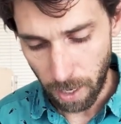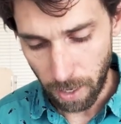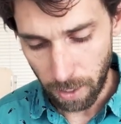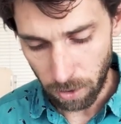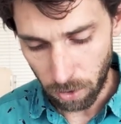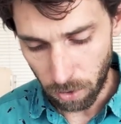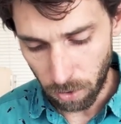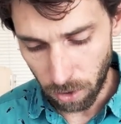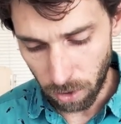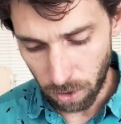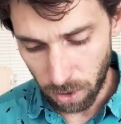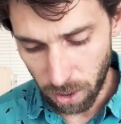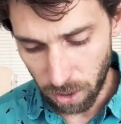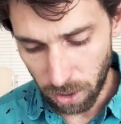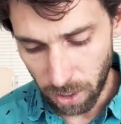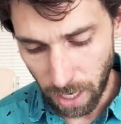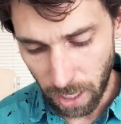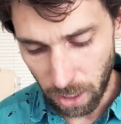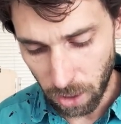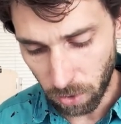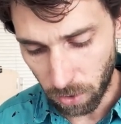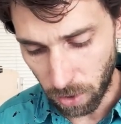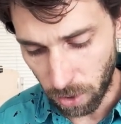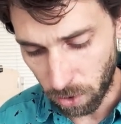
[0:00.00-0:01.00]
So you can
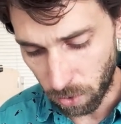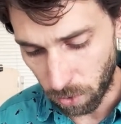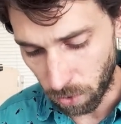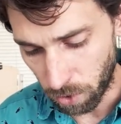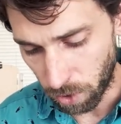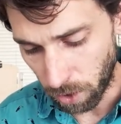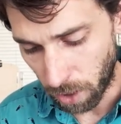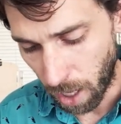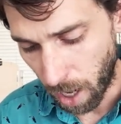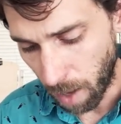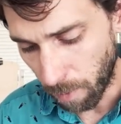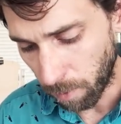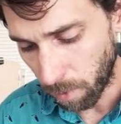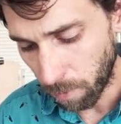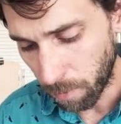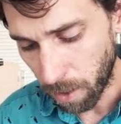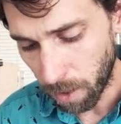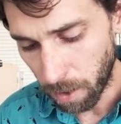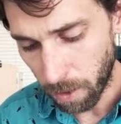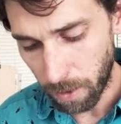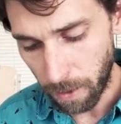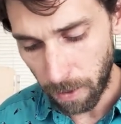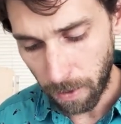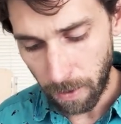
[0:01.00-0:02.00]
desaturate towards a
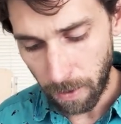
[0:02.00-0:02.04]
complement,